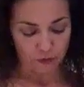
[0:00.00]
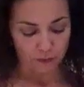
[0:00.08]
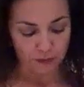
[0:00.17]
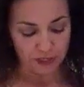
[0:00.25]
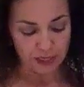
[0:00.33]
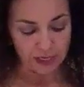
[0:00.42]
the
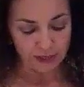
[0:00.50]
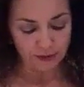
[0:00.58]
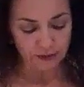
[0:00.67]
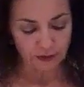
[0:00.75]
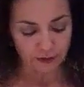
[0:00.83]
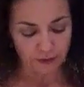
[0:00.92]

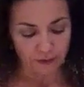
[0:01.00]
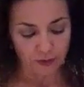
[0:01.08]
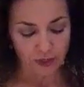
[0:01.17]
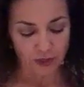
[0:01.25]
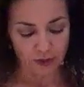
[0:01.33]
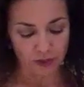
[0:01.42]
peas,
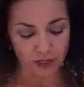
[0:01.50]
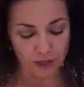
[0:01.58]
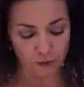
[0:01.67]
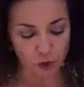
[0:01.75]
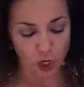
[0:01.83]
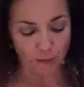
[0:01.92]

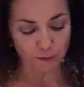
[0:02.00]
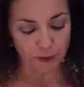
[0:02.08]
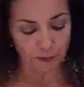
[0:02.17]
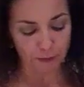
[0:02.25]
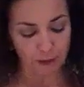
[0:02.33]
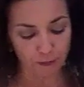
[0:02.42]
the chopped
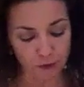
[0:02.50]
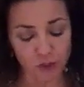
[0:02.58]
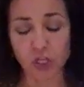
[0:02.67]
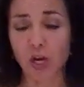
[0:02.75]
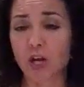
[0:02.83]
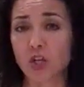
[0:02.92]
bell peppers,
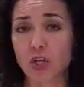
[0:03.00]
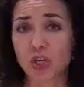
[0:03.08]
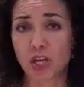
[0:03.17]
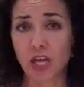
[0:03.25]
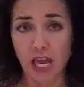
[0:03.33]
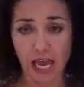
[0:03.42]
the
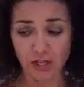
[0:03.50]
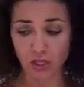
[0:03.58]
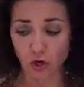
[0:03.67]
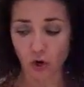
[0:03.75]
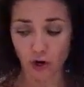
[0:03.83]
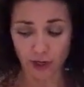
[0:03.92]
onion, and
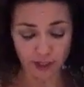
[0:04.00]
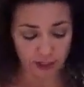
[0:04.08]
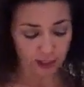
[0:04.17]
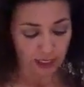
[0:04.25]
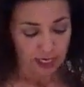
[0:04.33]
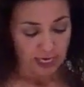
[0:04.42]
the garlic.
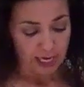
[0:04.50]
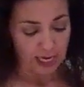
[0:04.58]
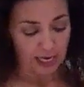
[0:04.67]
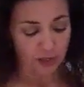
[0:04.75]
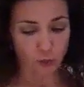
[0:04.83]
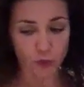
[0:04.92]

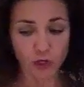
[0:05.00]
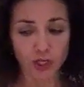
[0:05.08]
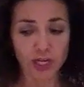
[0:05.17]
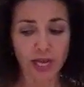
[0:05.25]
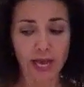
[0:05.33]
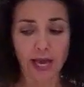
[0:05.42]
And we're
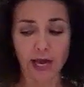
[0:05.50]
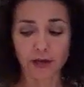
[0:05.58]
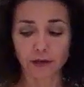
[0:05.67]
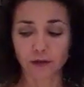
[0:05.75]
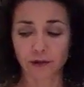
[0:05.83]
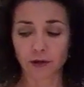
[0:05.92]
going to add